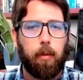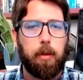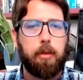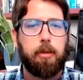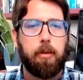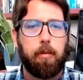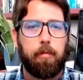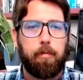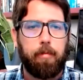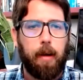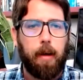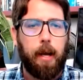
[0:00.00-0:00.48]

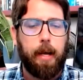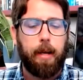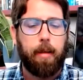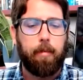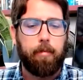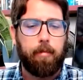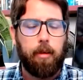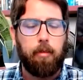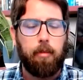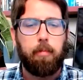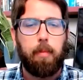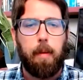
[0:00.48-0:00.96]
What you'll find
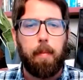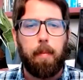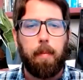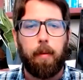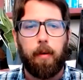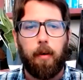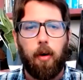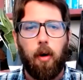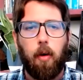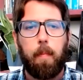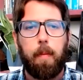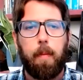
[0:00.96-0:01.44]
is these people
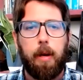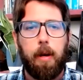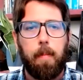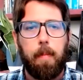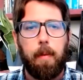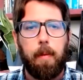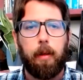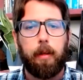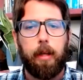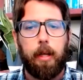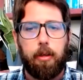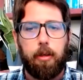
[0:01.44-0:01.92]
are hoping to
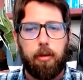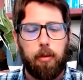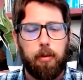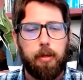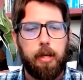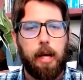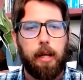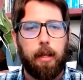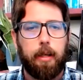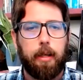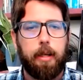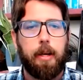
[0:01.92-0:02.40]
build a
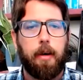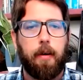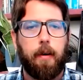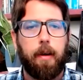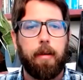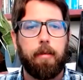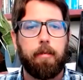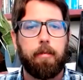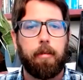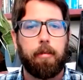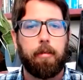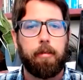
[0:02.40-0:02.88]

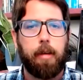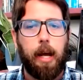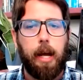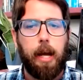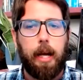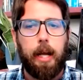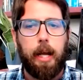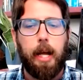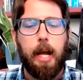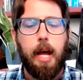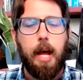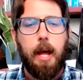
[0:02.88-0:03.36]
totalitarian
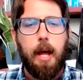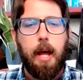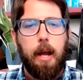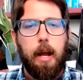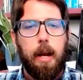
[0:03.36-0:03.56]
society,